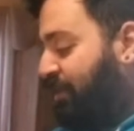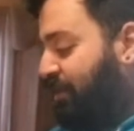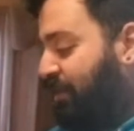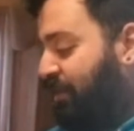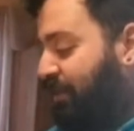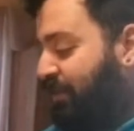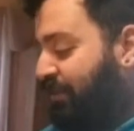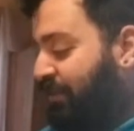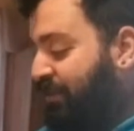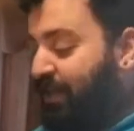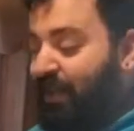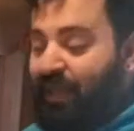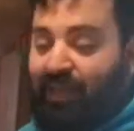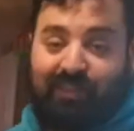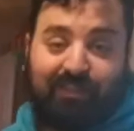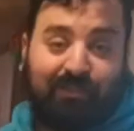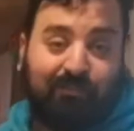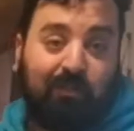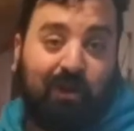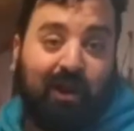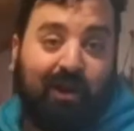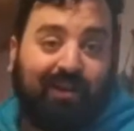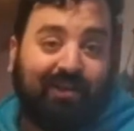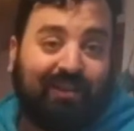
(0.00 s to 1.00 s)
the next
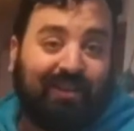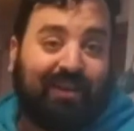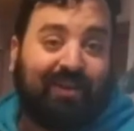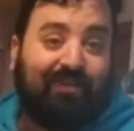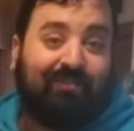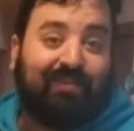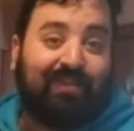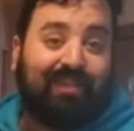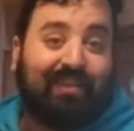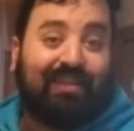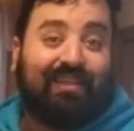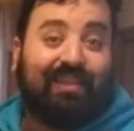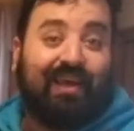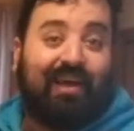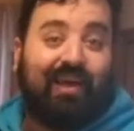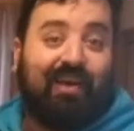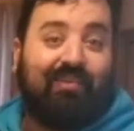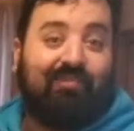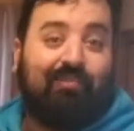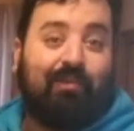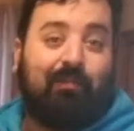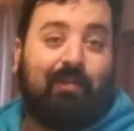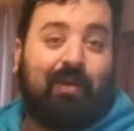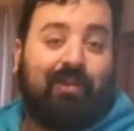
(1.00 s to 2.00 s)
part that I really
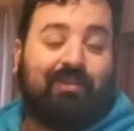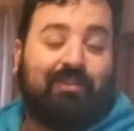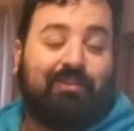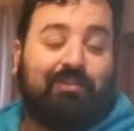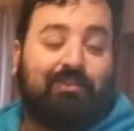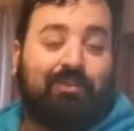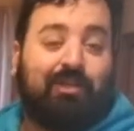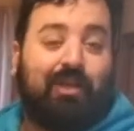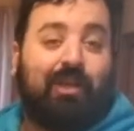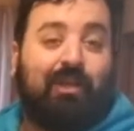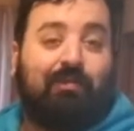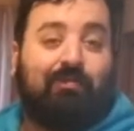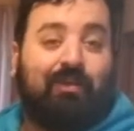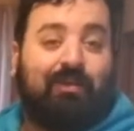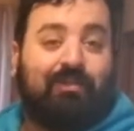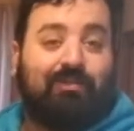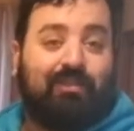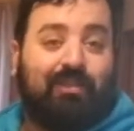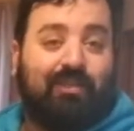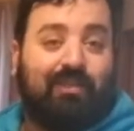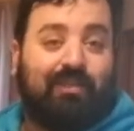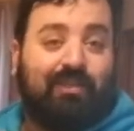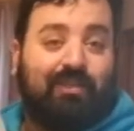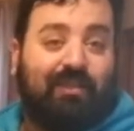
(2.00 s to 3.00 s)
love about this
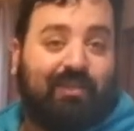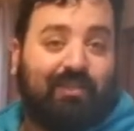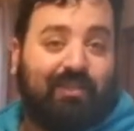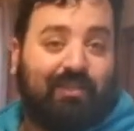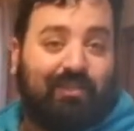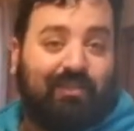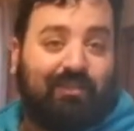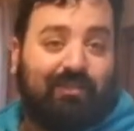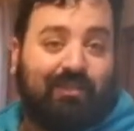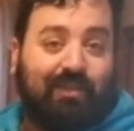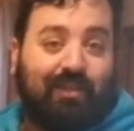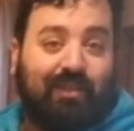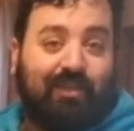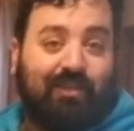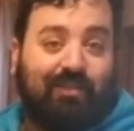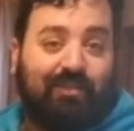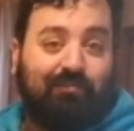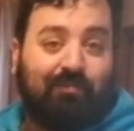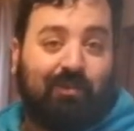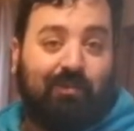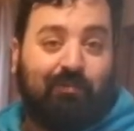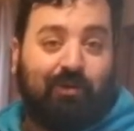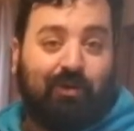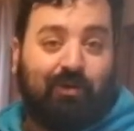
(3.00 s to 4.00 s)
chocMELTER is here's
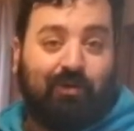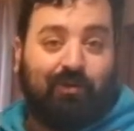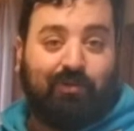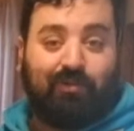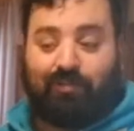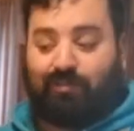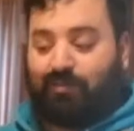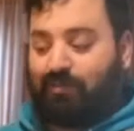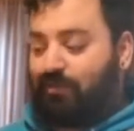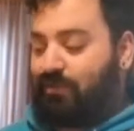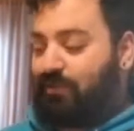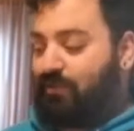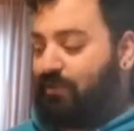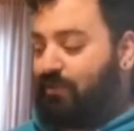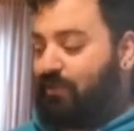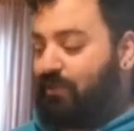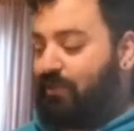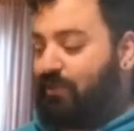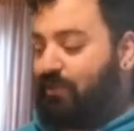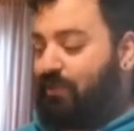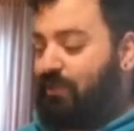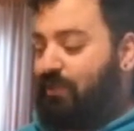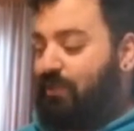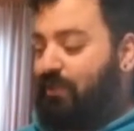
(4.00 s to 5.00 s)
my mold,
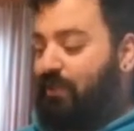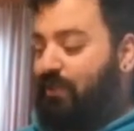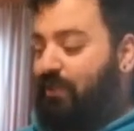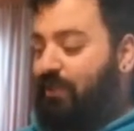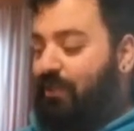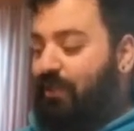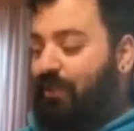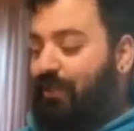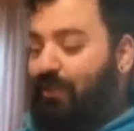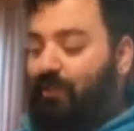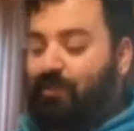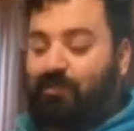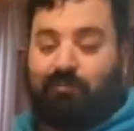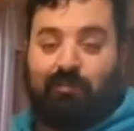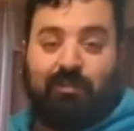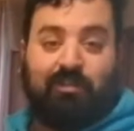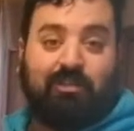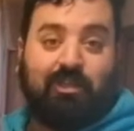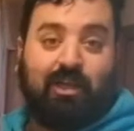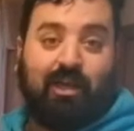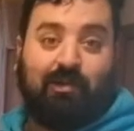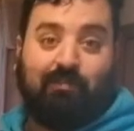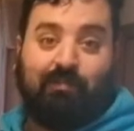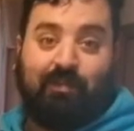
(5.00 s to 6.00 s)
here's my
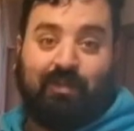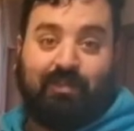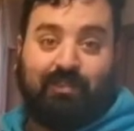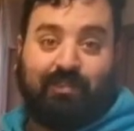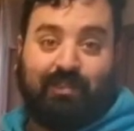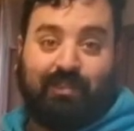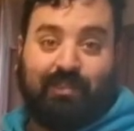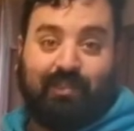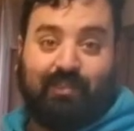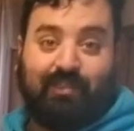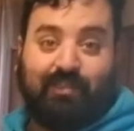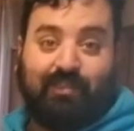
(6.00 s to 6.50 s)
chocMELTER.